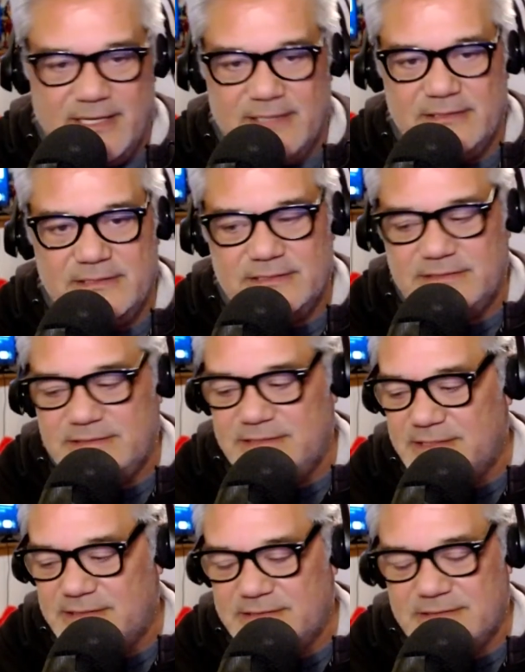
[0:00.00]

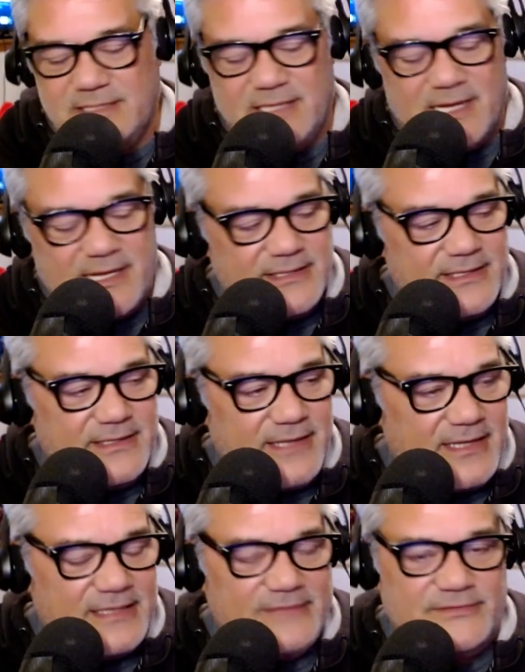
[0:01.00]
Just, God, the
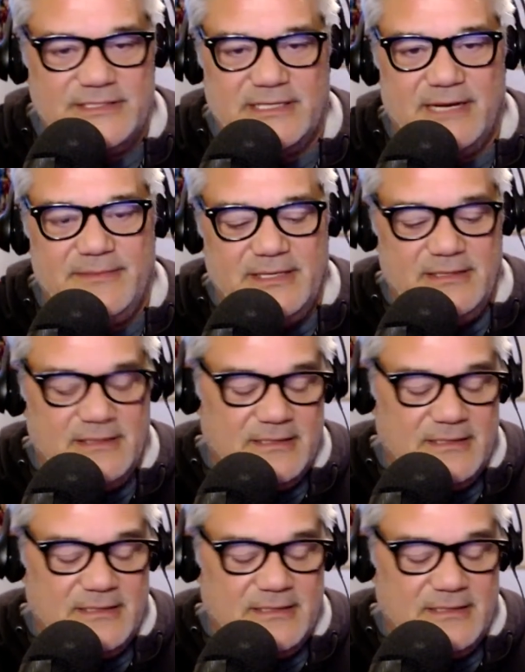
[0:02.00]
negative shit. I mean,